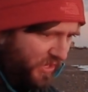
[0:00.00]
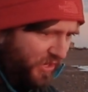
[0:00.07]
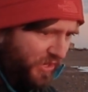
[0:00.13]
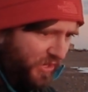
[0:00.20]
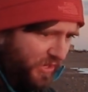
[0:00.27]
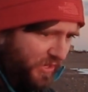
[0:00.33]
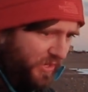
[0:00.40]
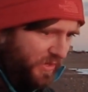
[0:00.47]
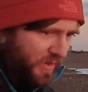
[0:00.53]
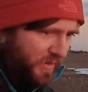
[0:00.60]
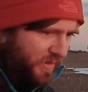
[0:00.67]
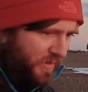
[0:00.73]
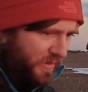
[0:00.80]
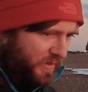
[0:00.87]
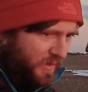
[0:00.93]
go,
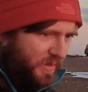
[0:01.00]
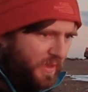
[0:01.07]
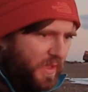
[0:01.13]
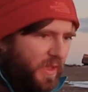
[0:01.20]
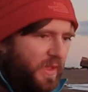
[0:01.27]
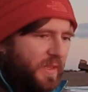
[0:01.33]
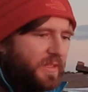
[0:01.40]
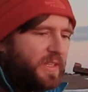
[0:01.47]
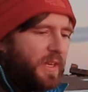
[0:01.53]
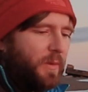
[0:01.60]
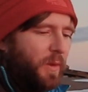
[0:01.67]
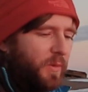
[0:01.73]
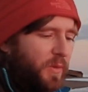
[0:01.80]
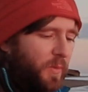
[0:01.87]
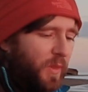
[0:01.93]
tell you
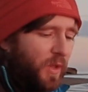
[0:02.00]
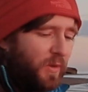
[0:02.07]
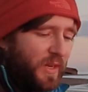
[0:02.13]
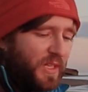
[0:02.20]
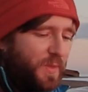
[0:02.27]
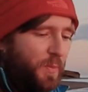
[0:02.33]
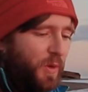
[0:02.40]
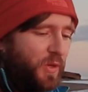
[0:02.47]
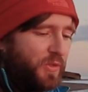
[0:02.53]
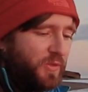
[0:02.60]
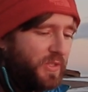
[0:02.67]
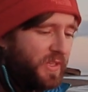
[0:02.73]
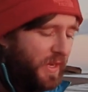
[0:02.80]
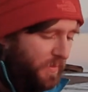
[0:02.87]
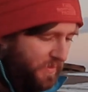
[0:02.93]
what, we'll do a long
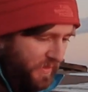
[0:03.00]
exposure type